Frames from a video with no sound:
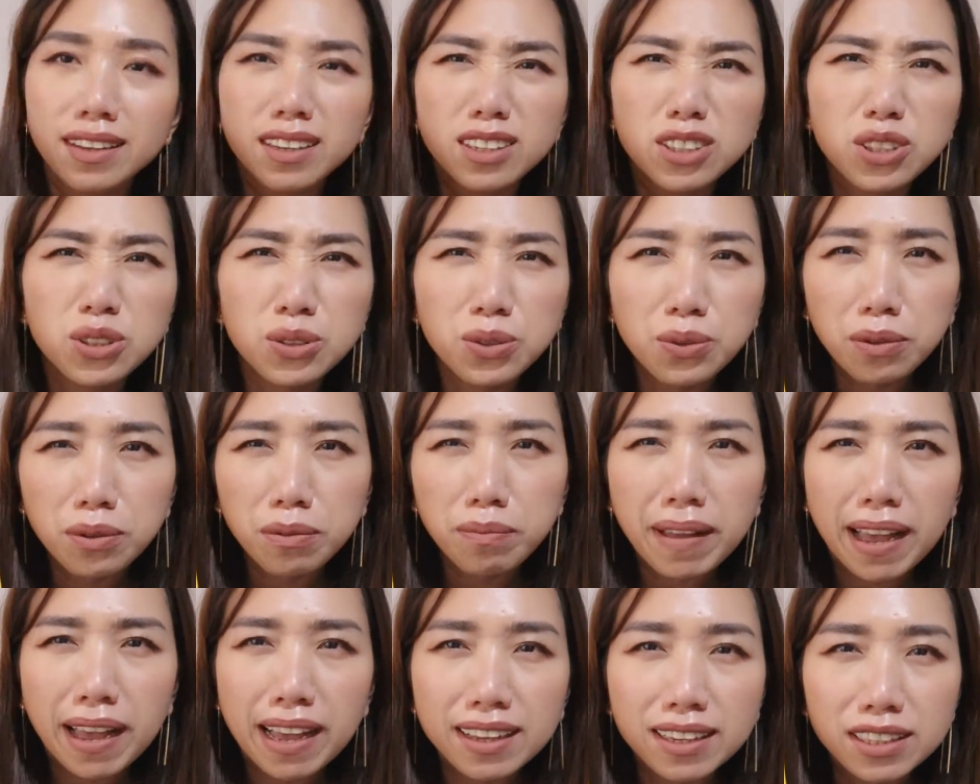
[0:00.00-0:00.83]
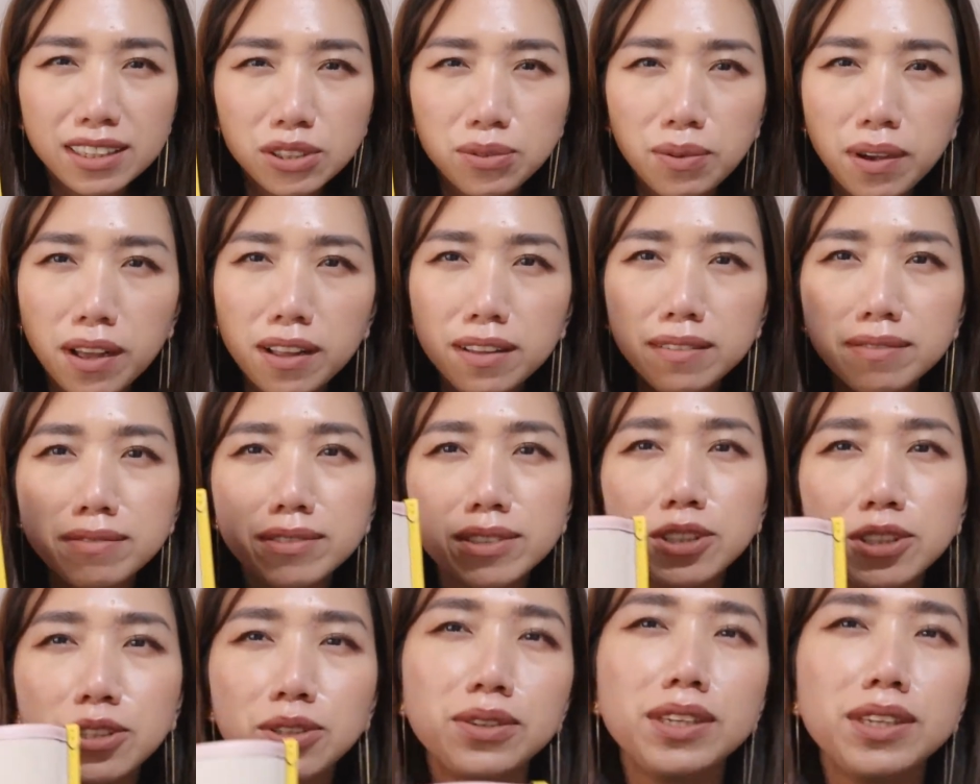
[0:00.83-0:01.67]
school bag as well,
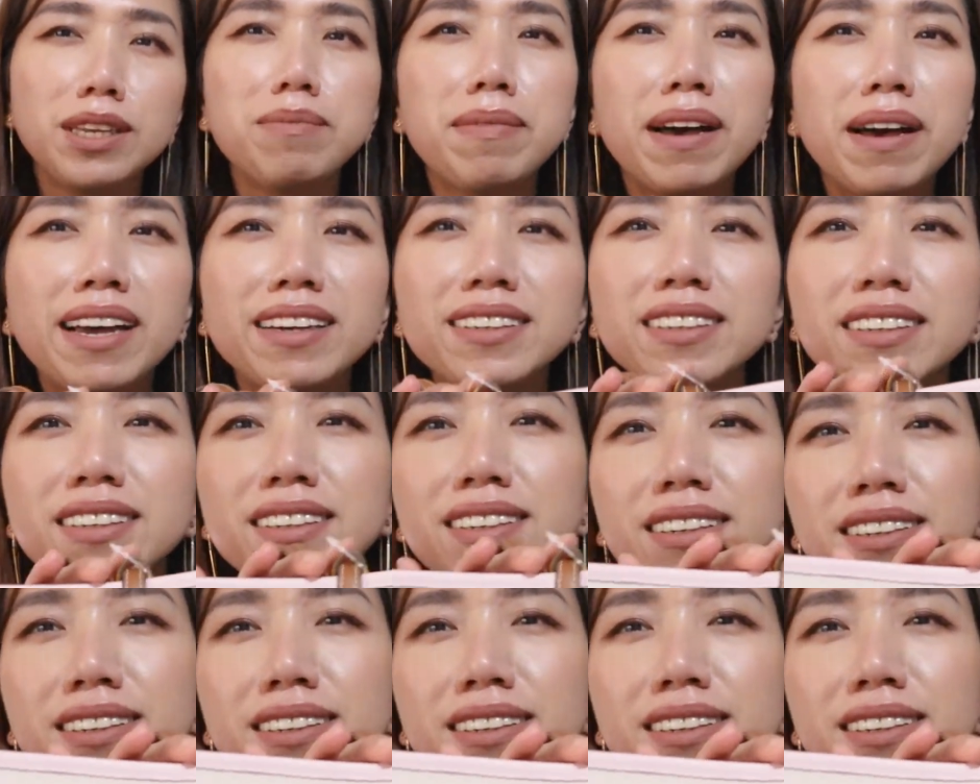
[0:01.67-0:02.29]
uni bag.